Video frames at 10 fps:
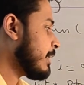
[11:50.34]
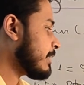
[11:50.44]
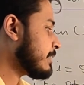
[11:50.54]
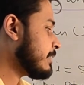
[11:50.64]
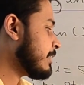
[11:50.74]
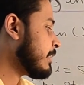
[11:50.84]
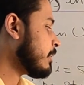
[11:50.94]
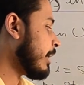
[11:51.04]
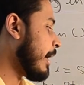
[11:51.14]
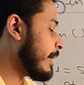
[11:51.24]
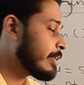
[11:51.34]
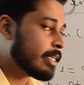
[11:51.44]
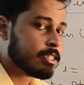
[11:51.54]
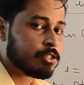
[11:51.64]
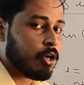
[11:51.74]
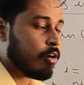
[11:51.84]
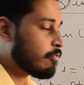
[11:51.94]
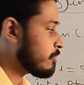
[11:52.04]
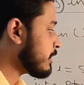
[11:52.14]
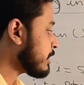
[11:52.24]
is the address
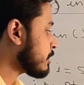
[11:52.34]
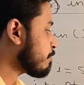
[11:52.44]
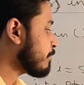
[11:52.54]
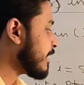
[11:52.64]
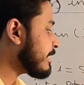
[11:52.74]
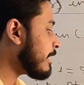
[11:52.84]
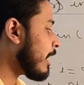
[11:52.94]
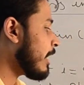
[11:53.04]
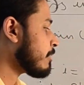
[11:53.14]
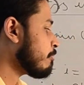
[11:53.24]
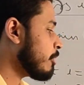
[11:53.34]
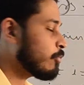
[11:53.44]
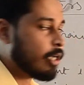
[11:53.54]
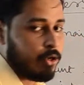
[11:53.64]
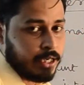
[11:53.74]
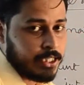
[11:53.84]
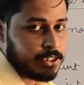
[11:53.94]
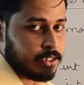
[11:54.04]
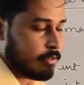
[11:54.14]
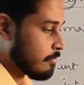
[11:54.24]
of this ptr memory
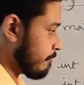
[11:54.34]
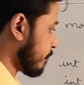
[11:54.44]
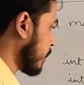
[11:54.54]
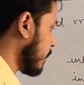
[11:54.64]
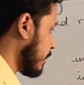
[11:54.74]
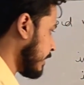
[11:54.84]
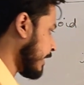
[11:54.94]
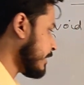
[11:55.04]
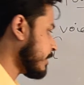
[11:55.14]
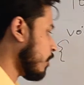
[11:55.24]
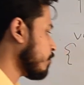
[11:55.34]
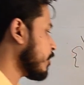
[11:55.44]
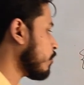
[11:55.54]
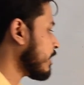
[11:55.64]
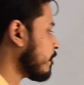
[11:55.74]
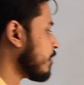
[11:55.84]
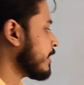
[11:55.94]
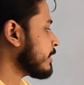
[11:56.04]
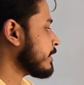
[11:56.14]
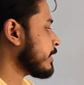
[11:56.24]
location. Right now we don't have
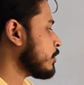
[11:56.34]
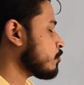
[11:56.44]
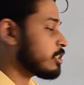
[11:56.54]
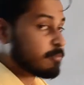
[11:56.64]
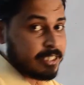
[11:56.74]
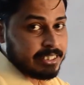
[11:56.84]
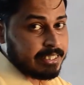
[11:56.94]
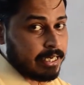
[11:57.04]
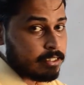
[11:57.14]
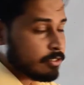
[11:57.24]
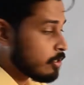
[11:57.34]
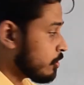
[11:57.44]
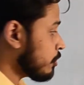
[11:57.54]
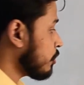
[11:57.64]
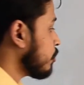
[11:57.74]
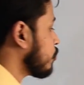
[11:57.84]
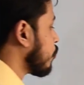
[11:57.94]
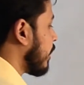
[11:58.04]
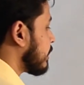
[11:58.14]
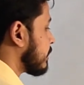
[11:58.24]
anything into this ptr,
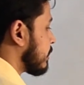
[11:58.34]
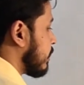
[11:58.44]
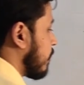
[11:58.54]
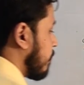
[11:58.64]
so let's